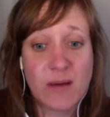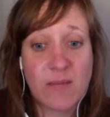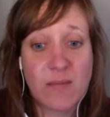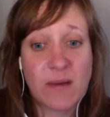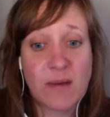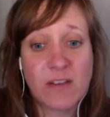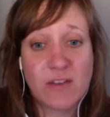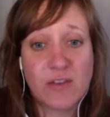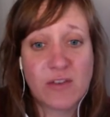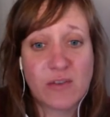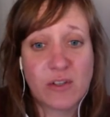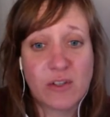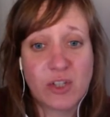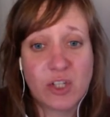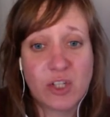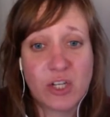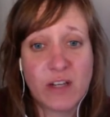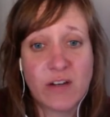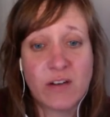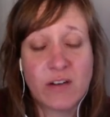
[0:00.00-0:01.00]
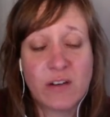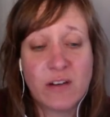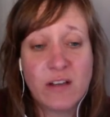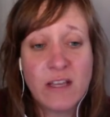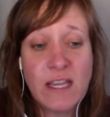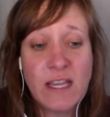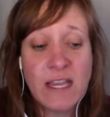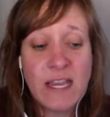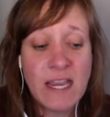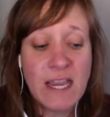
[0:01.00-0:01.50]
Mastery channel.
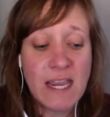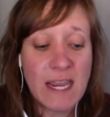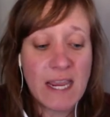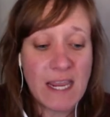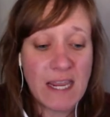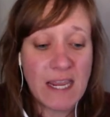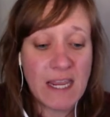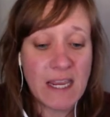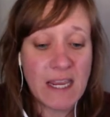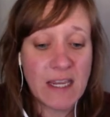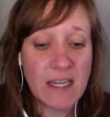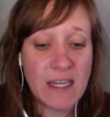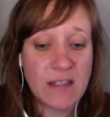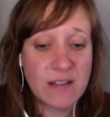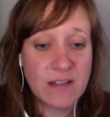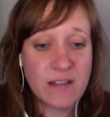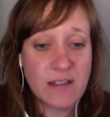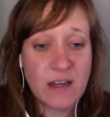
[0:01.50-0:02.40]
And